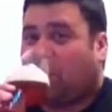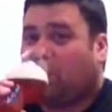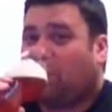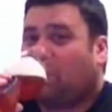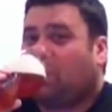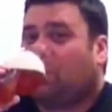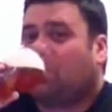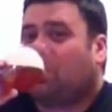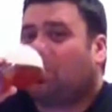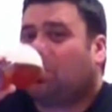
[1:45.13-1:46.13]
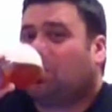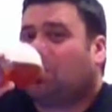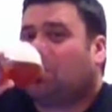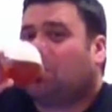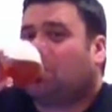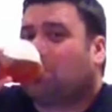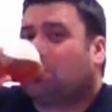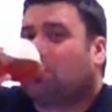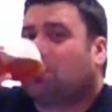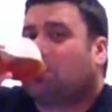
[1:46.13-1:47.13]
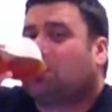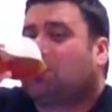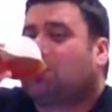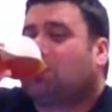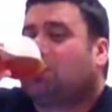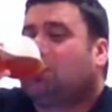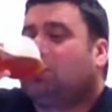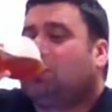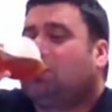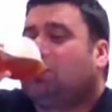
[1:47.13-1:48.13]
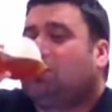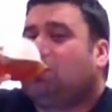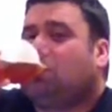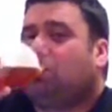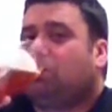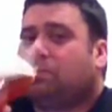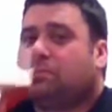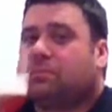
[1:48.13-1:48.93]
No one is speaking in this clip.